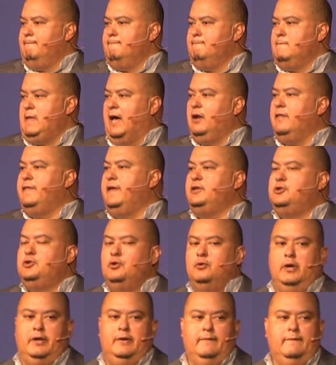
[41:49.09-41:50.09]
How do they
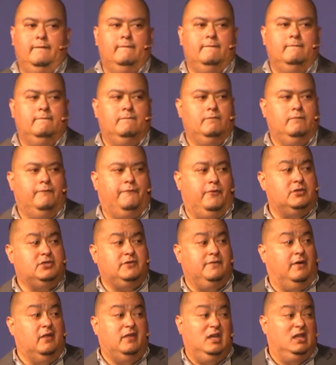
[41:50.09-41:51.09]
do it? First of
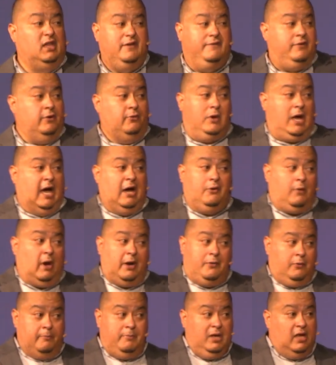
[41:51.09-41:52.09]
all, they live in outright
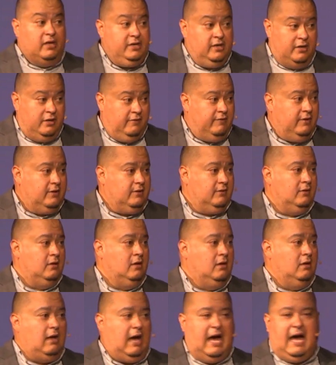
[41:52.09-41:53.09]
rebellion of it.
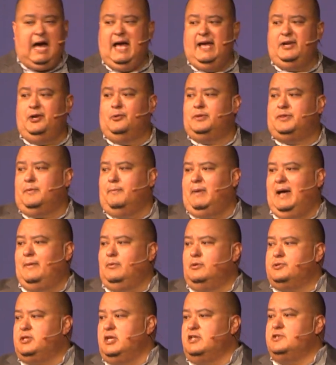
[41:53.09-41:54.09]
I know what the Bible
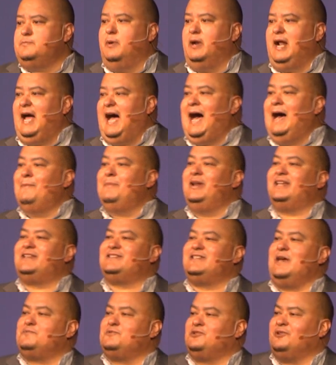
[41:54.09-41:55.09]
says, but I'm an
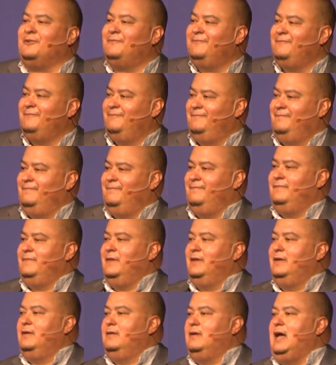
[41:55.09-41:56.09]
exception.
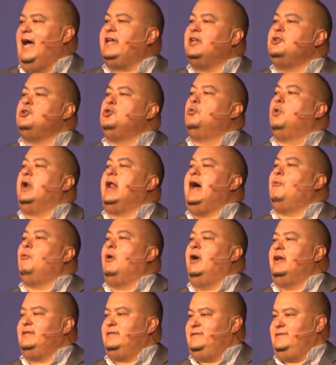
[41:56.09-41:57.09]
I can do what I
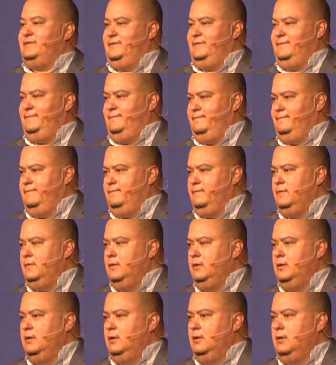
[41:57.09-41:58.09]
want.
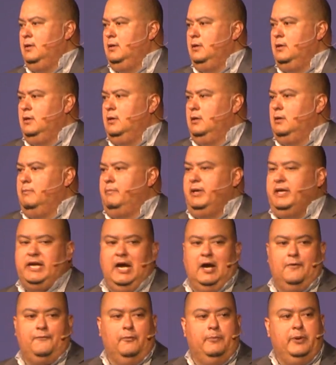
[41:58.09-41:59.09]
Be
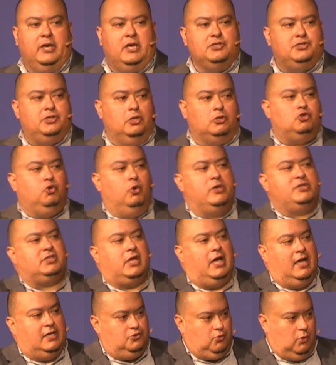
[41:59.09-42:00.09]
careful because they'll twist
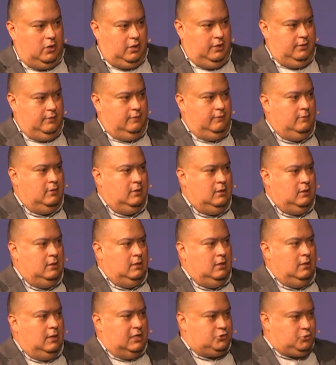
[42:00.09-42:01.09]
God's word.
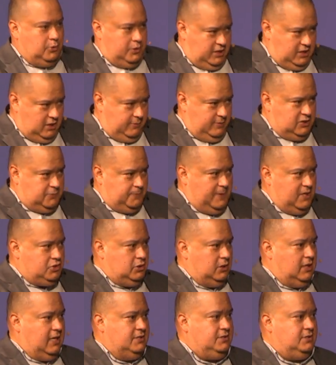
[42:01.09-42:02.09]
That's what the enemy
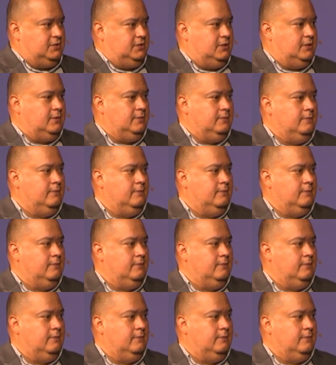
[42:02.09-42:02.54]
specializes in.